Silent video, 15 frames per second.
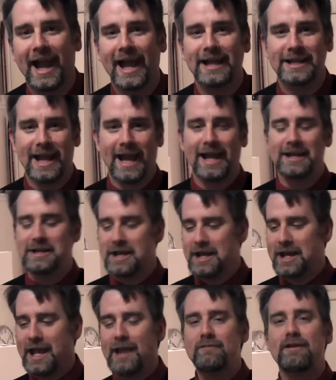And
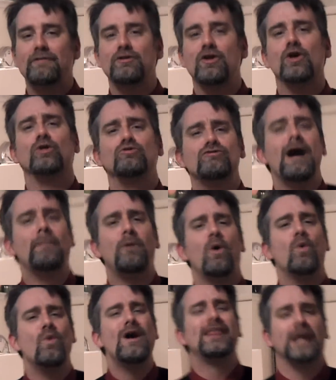even if you're a
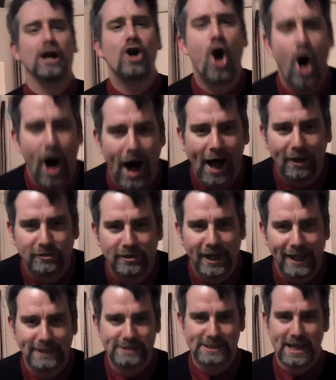rebel with a cause
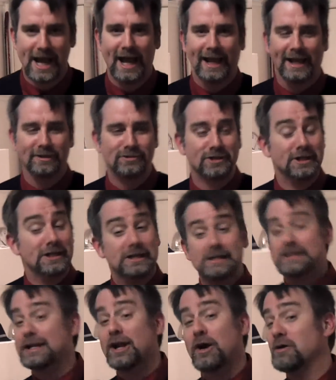in science,
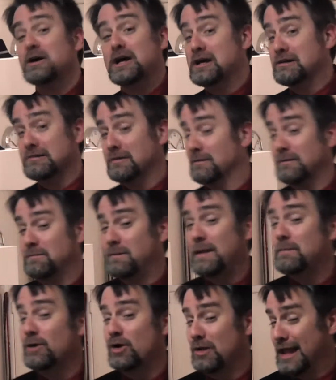
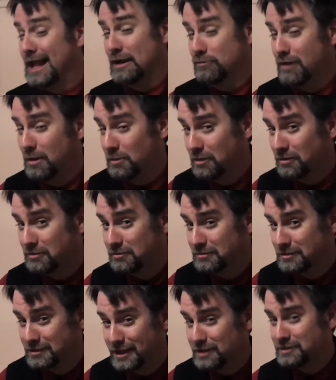people don't like rebels.
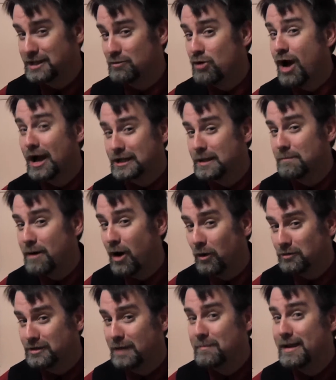They rock the
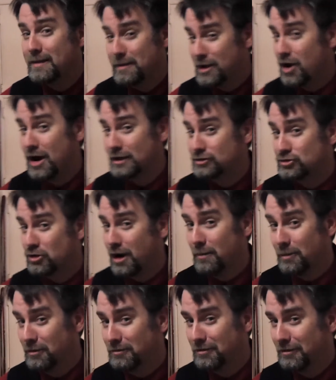boat. They maybe cause
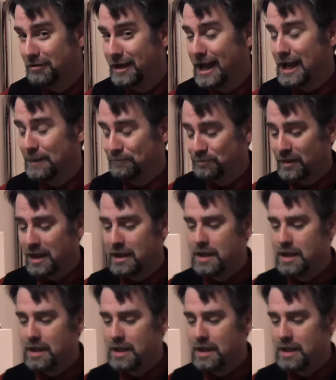trouble, okay?